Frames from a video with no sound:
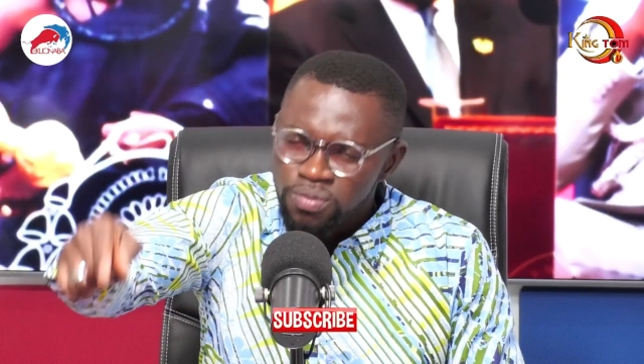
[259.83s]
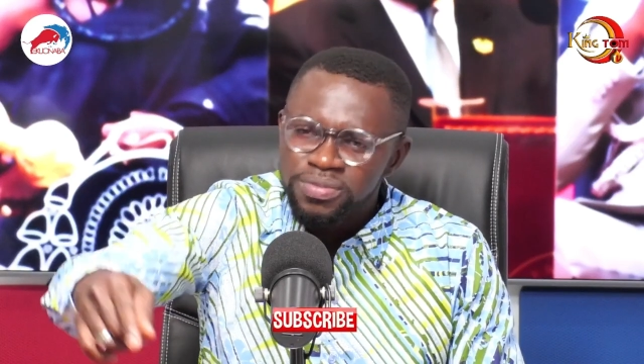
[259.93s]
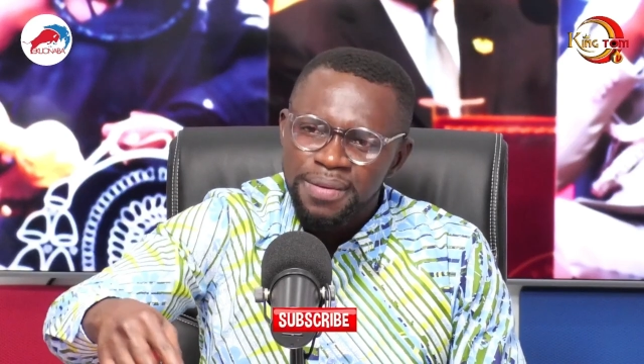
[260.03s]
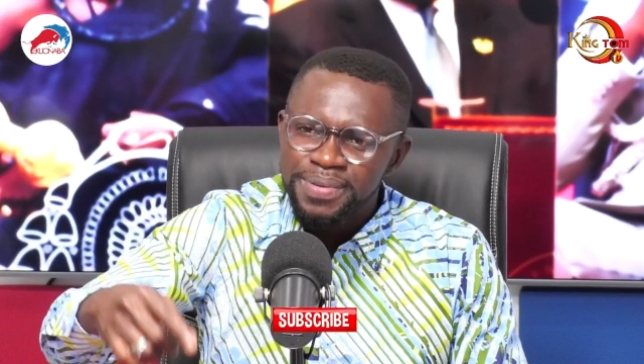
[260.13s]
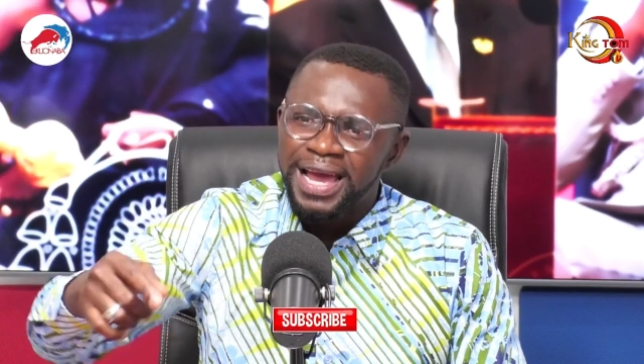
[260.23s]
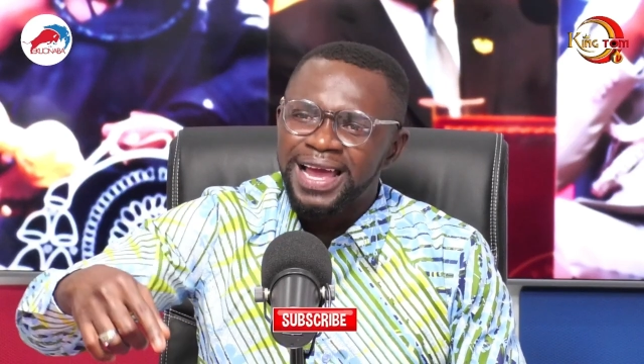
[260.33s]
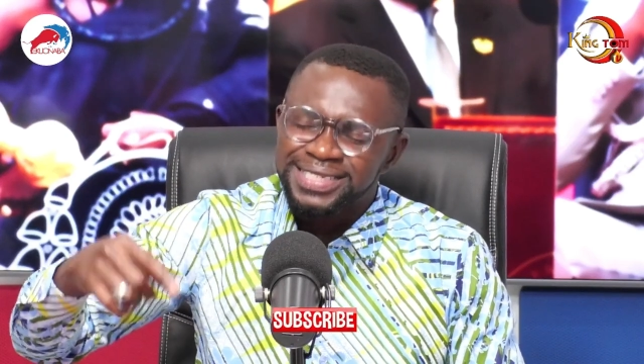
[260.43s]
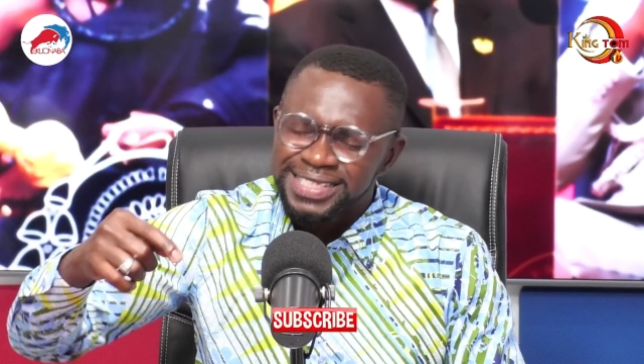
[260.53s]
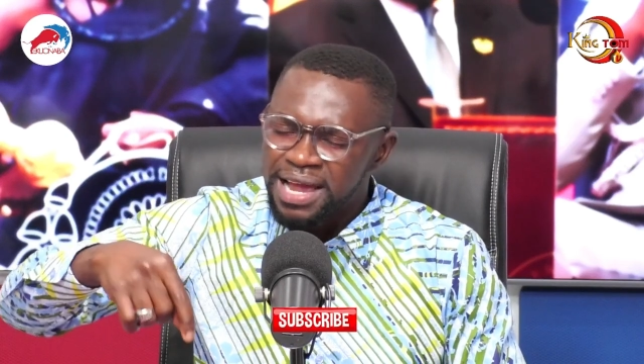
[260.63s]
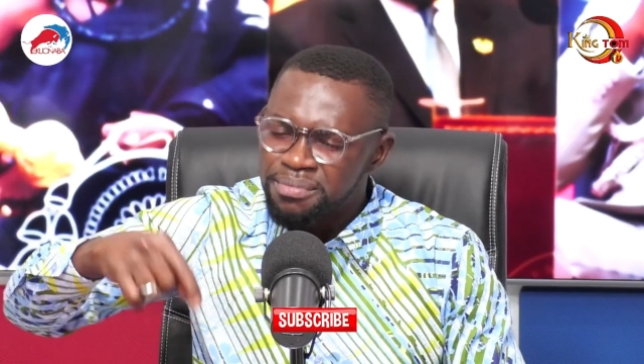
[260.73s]
e bia ya san
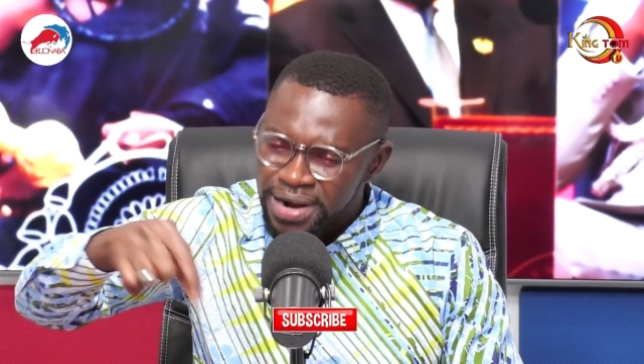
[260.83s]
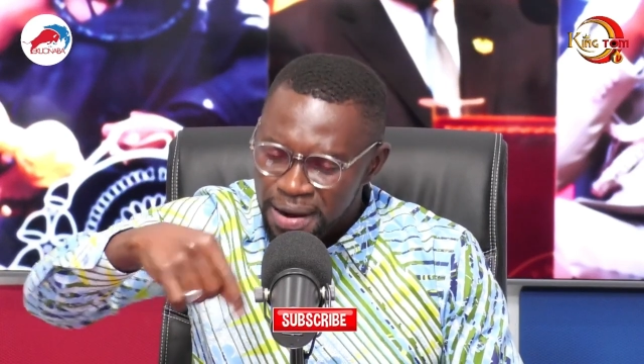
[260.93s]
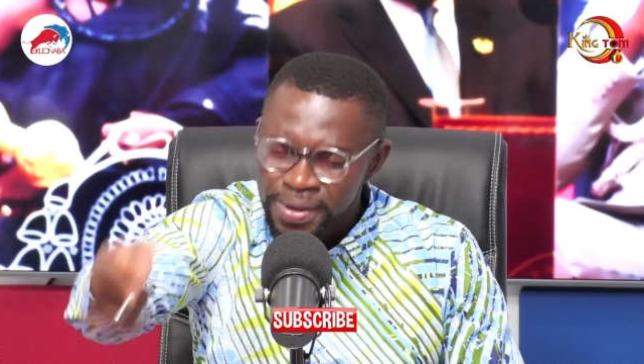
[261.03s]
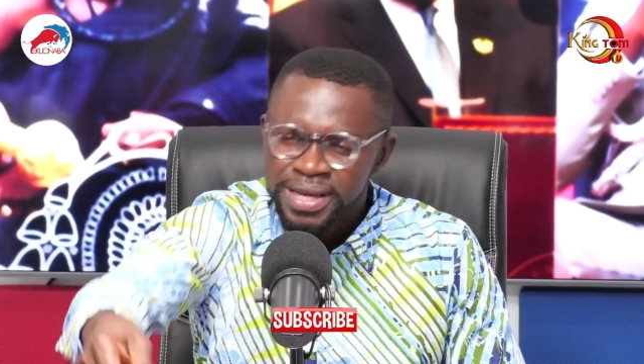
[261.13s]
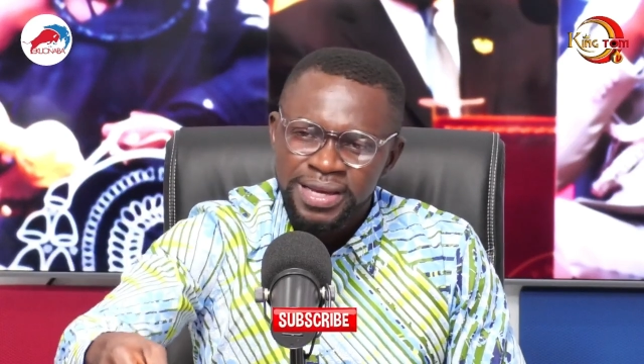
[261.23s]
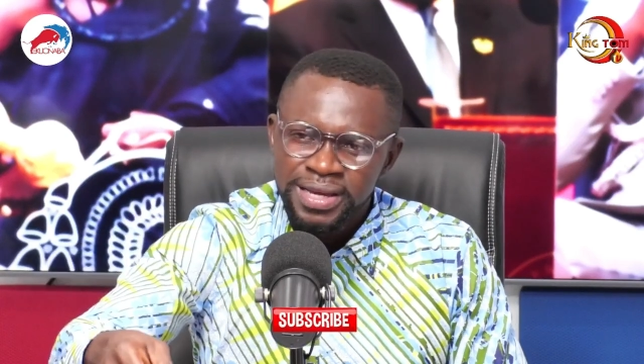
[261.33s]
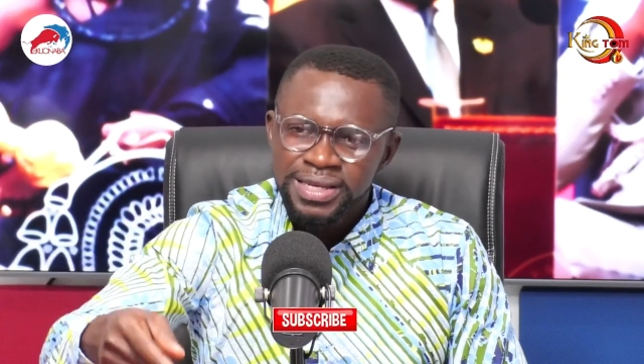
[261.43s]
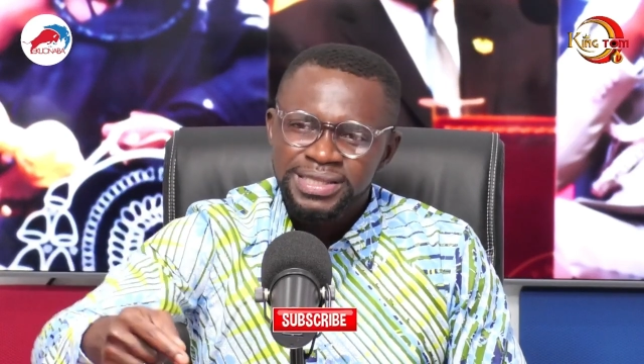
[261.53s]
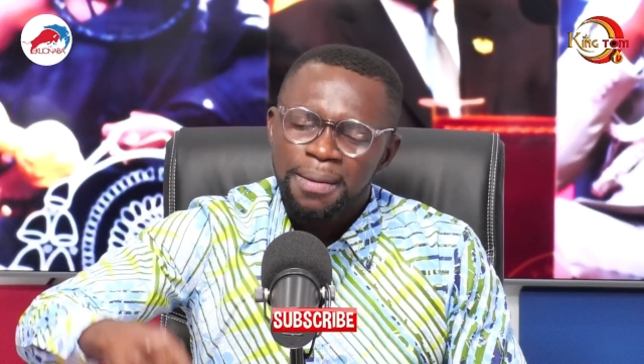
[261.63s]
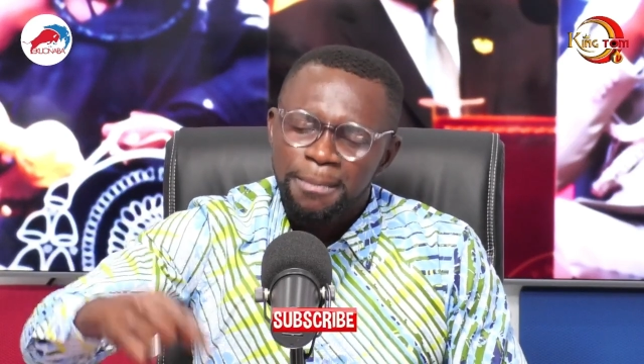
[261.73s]
mra bi say
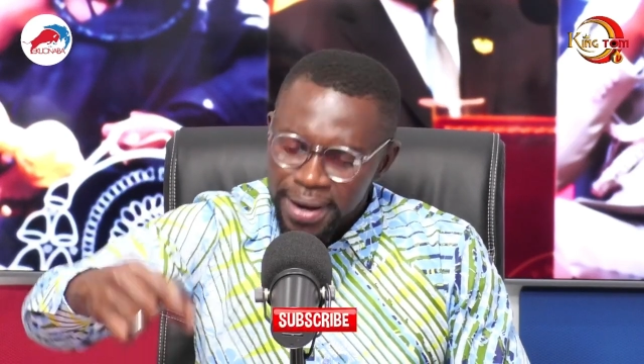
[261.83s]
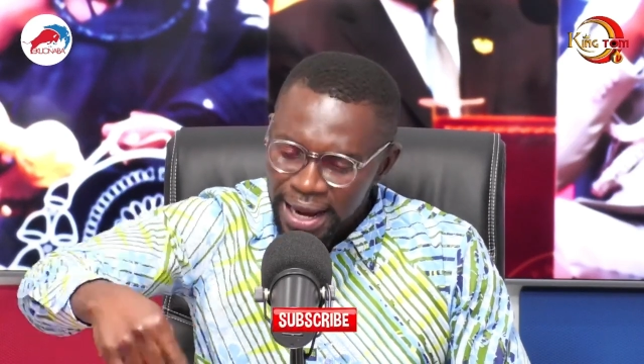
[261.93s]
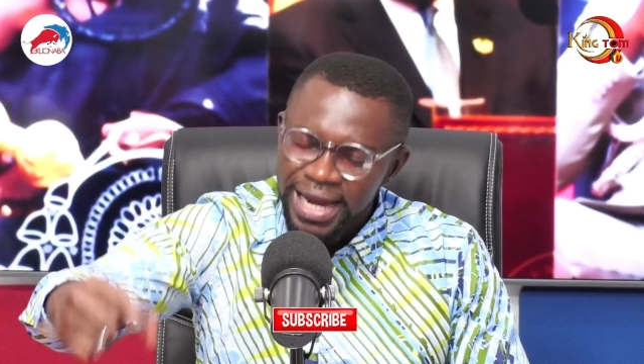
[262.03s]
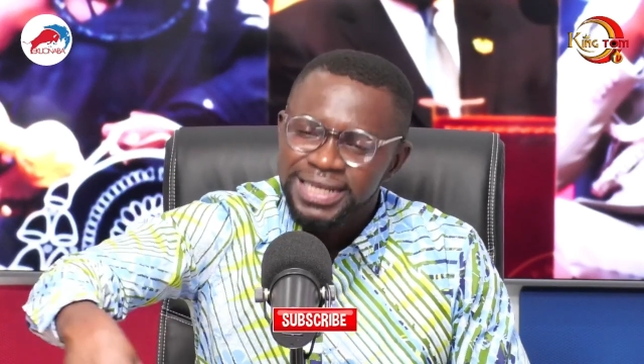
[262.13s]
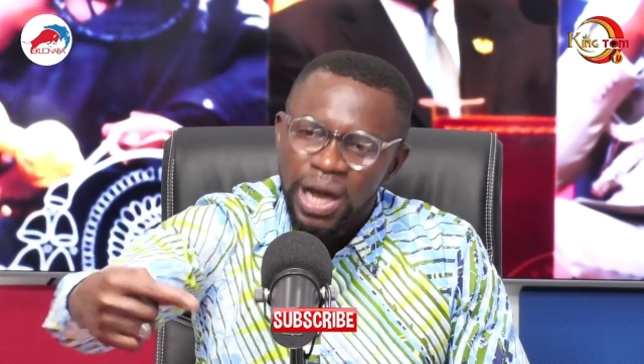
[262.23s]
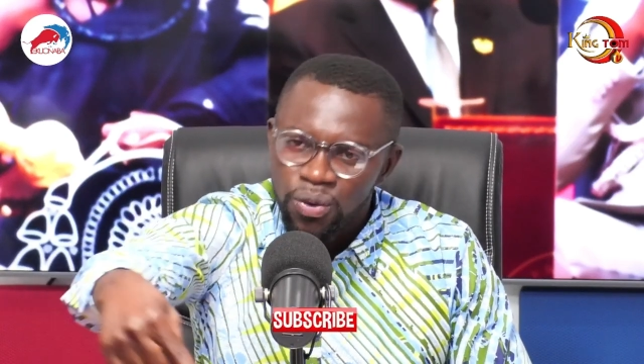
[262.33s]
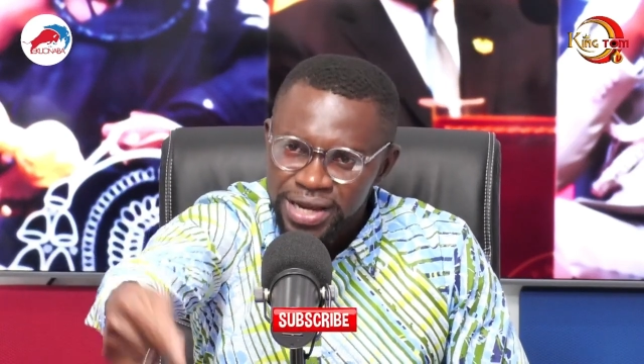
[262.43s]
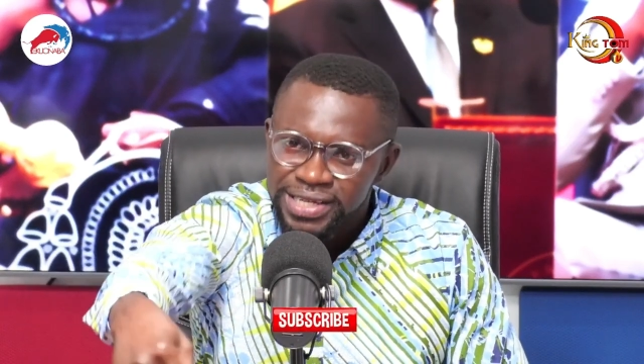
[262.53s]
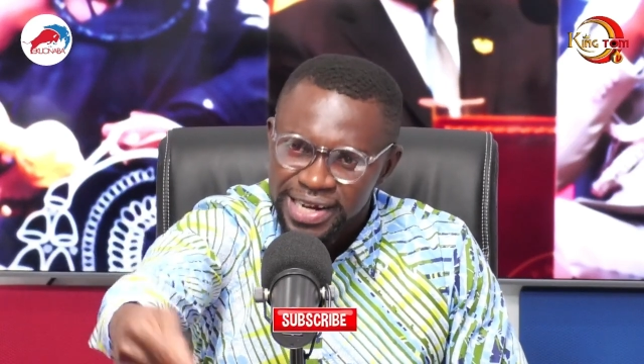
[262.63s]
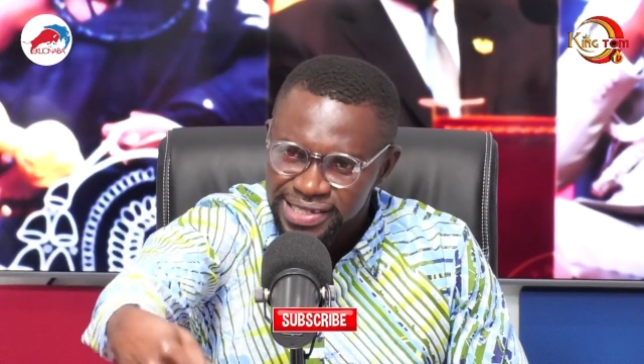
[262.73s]
mra ye da ho e
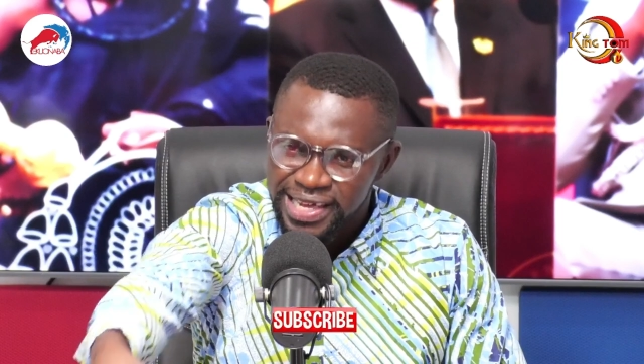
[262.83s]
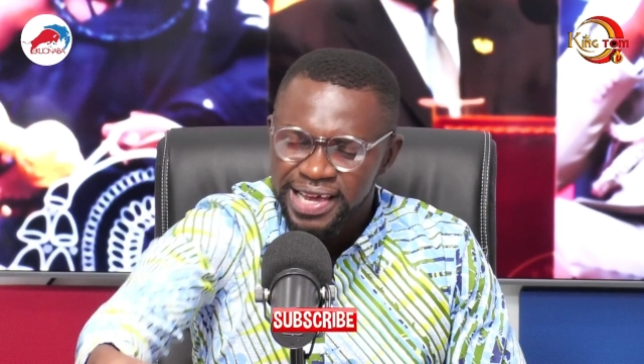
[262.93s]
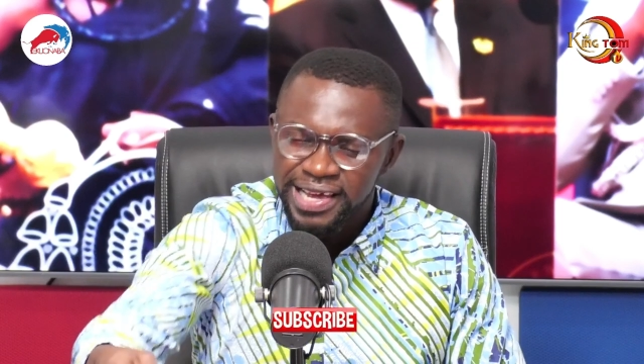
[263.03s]
kire say